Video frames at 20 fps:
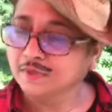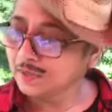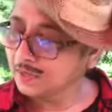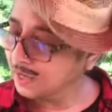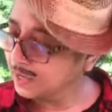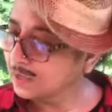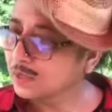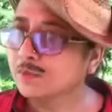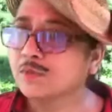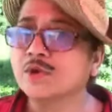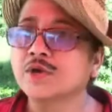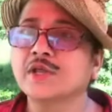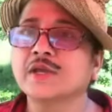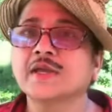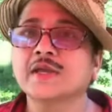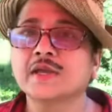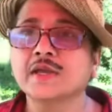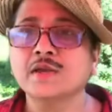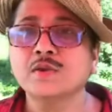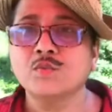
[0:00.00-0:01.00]
Anybody
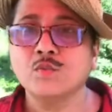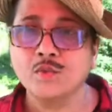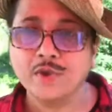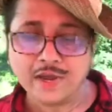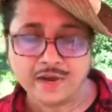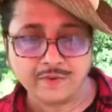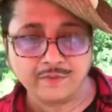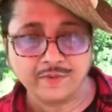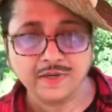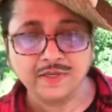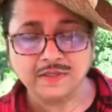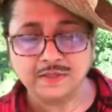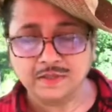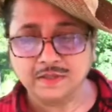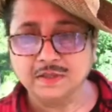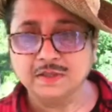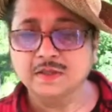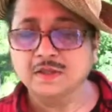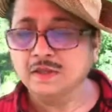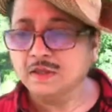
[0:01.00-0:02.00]
can wear it.
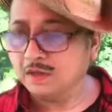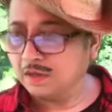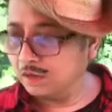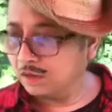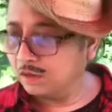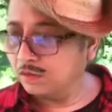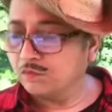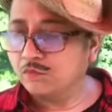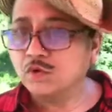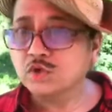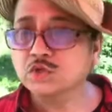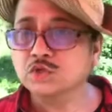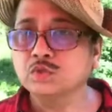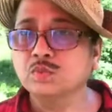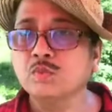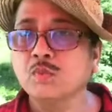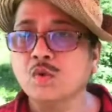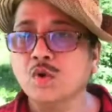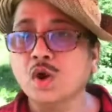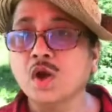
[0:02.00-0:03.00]
For
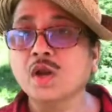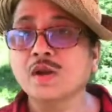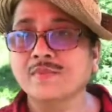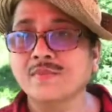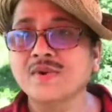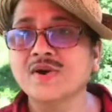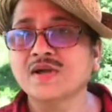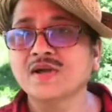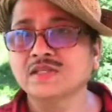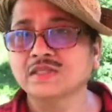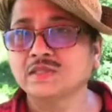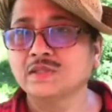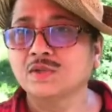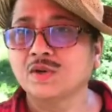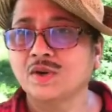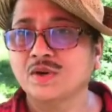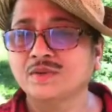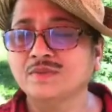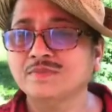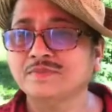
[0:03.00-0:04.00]
small boys
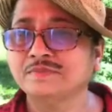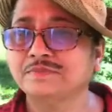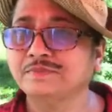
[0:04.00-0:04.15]
though,